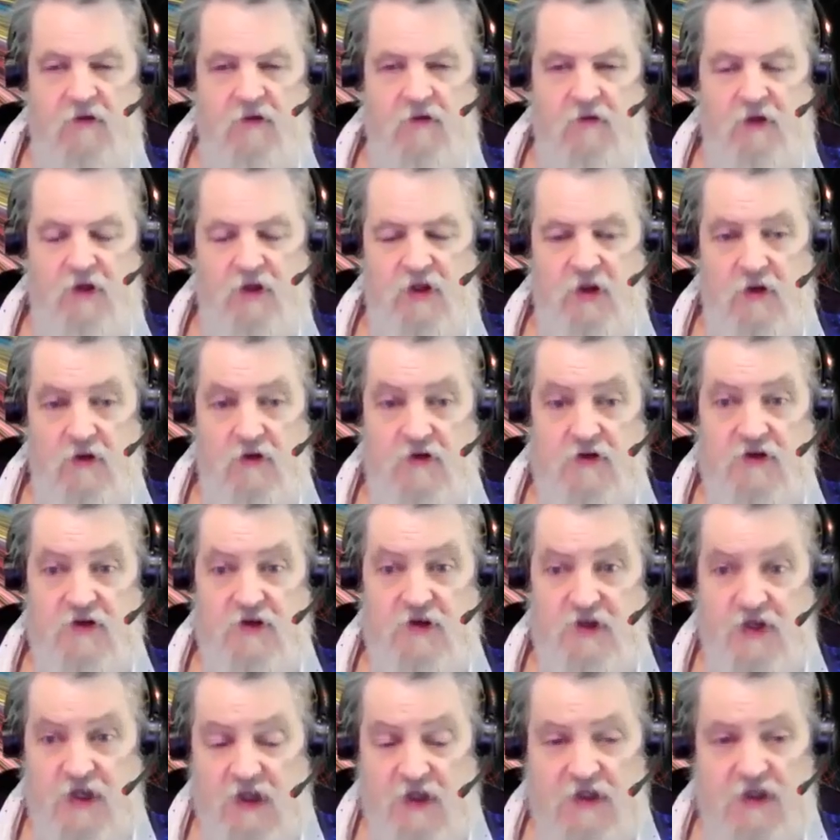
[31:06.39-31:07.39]
We don't
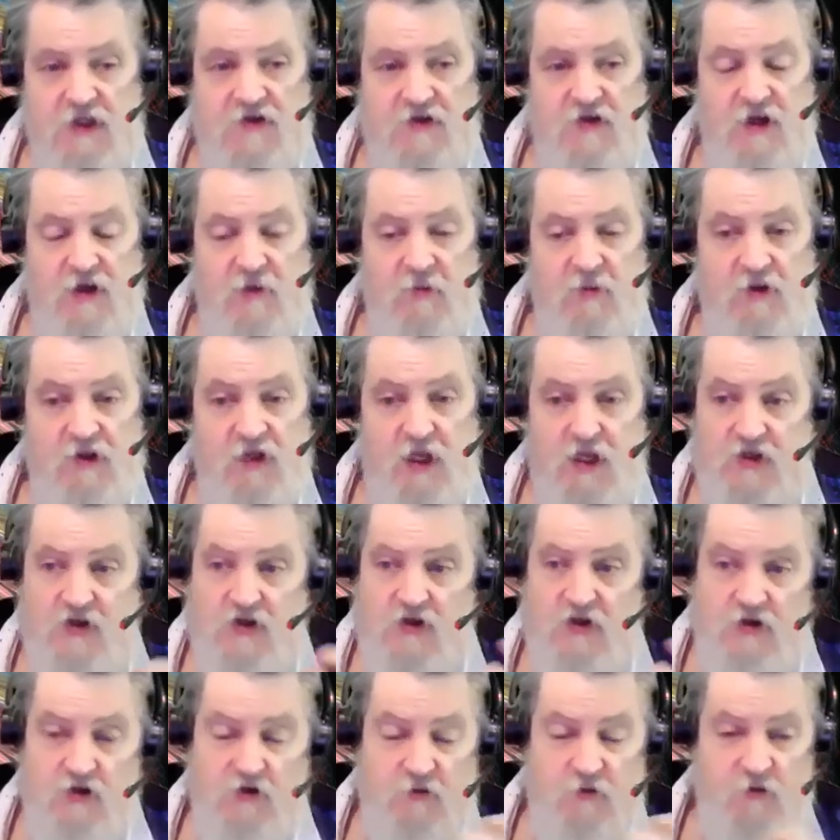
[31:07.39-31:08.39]
see it as a
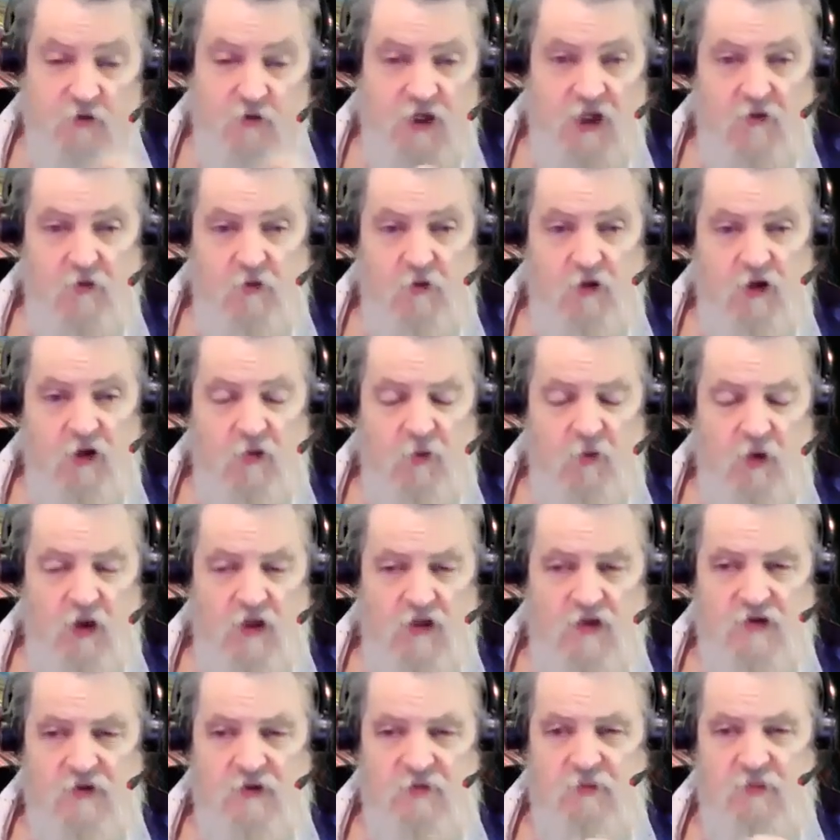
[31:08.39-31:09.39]
limitation because we get what it
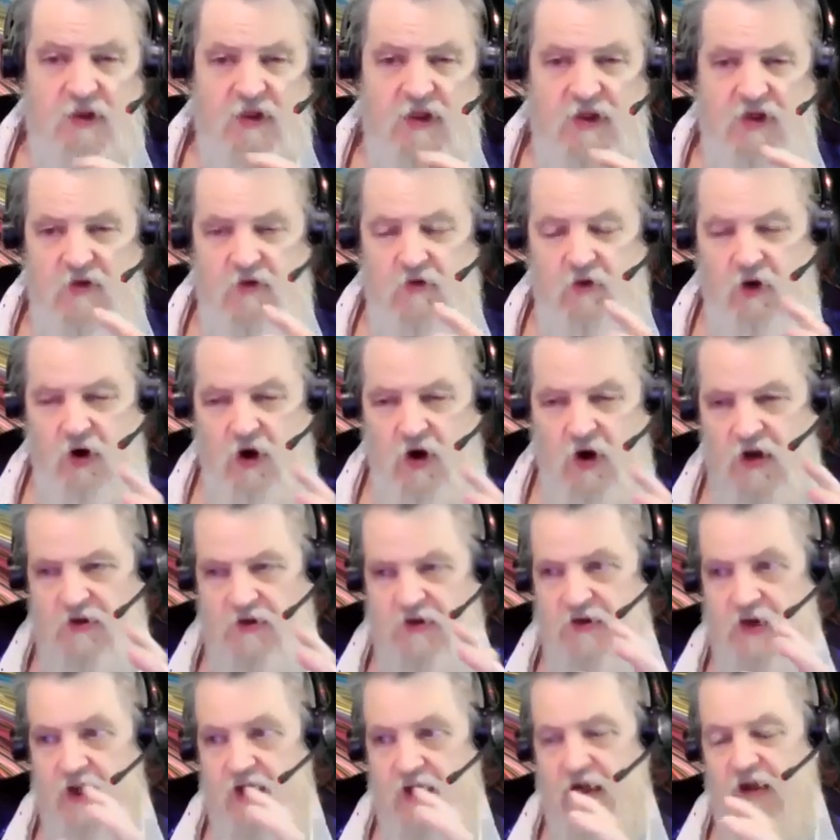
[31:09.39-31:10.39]
wants, but you are
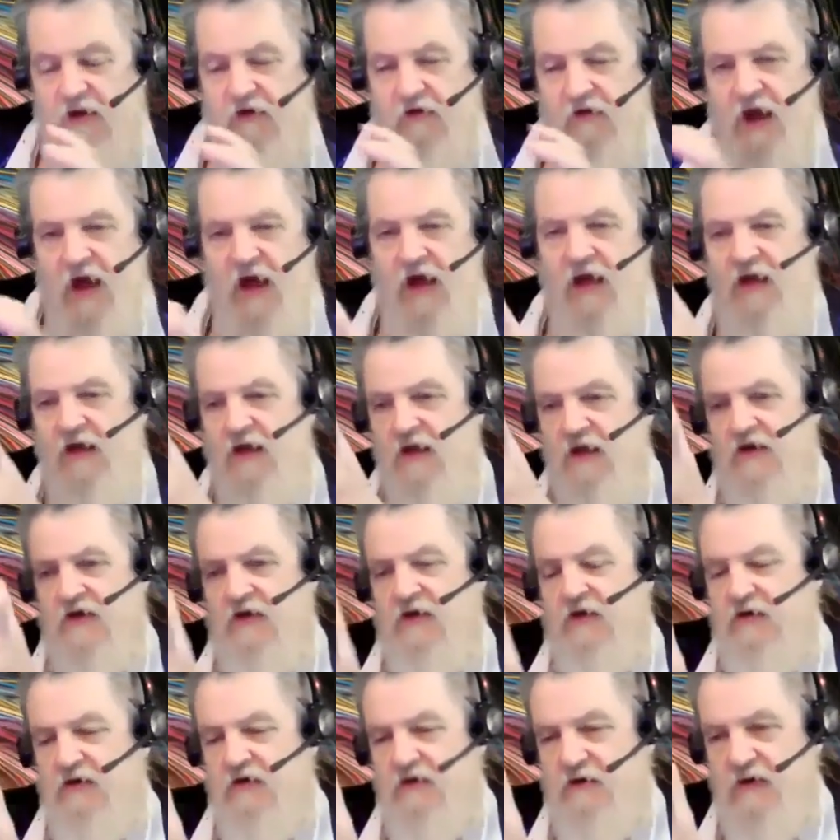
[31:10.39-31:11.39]
saying
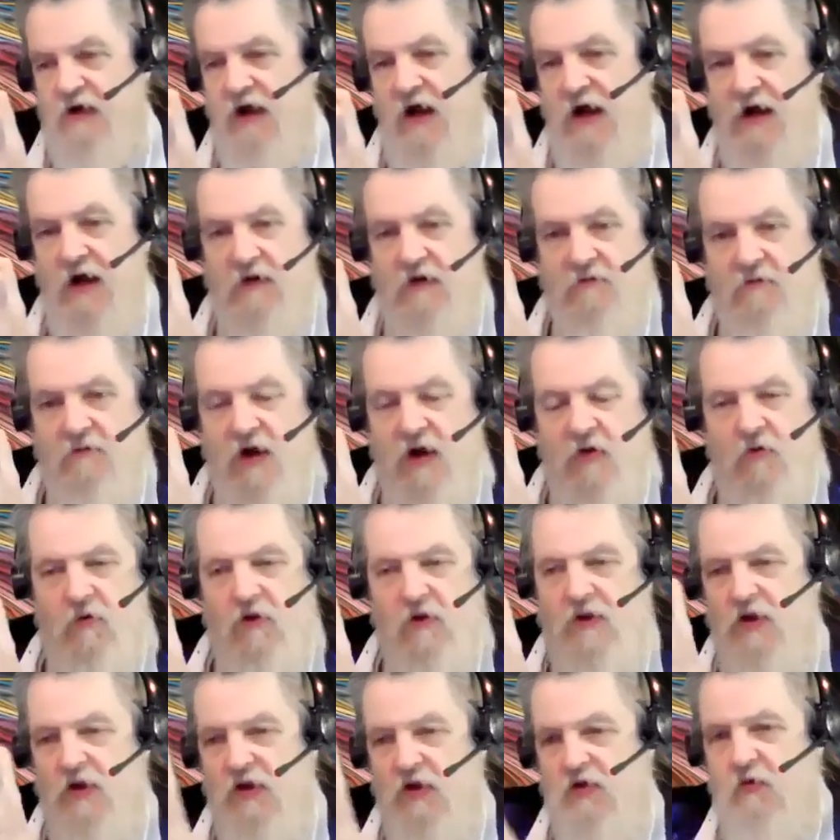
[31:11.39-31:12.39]
realities, I
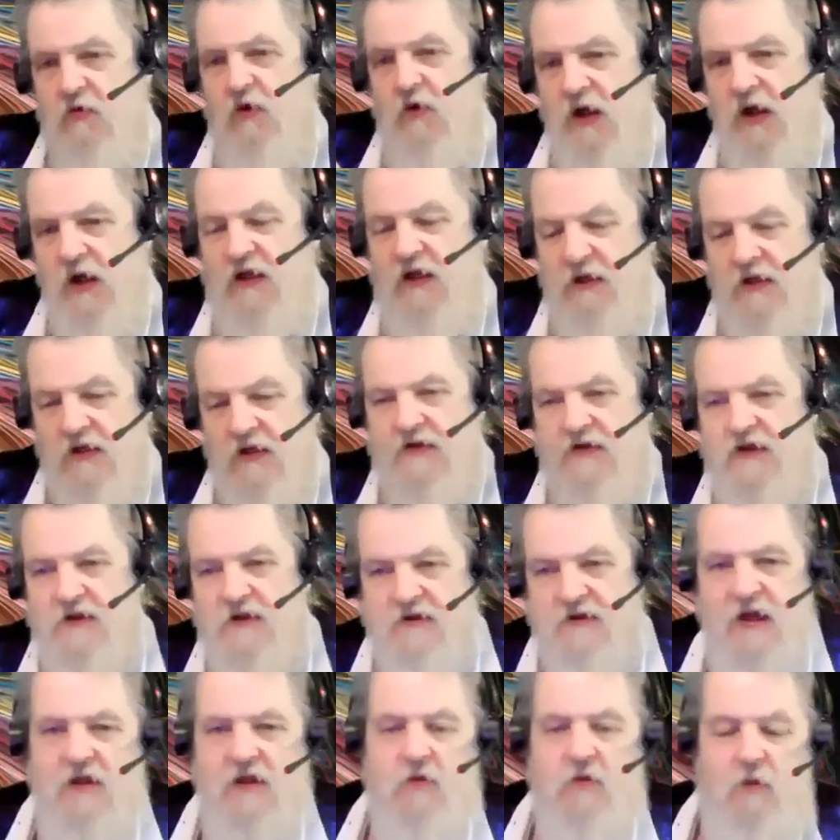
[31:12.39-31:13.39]
want it to work in this
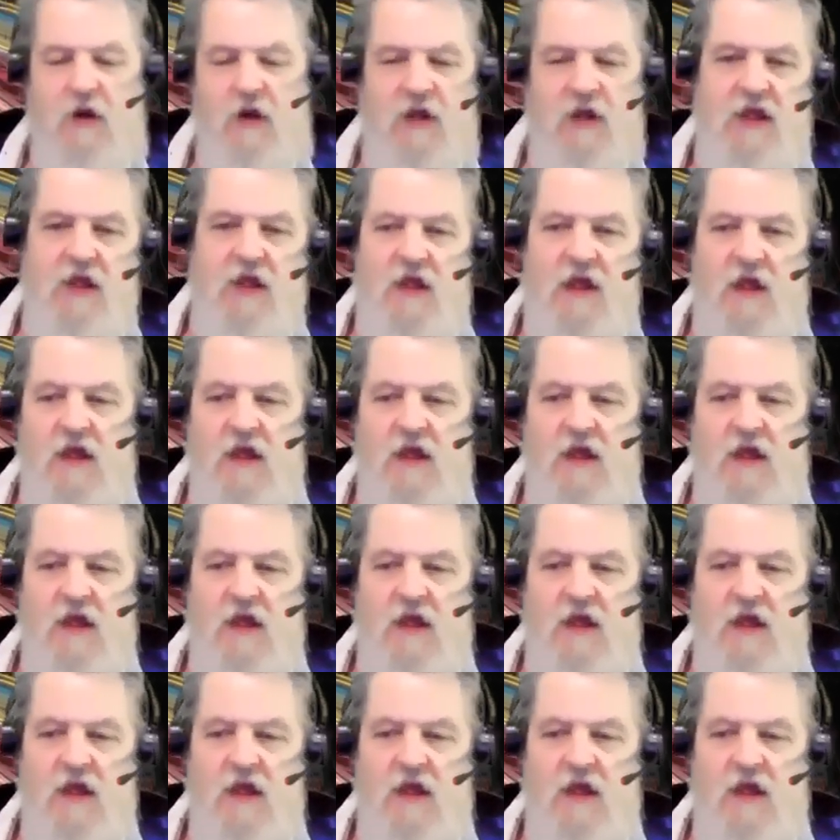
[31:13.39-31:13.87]
exact way.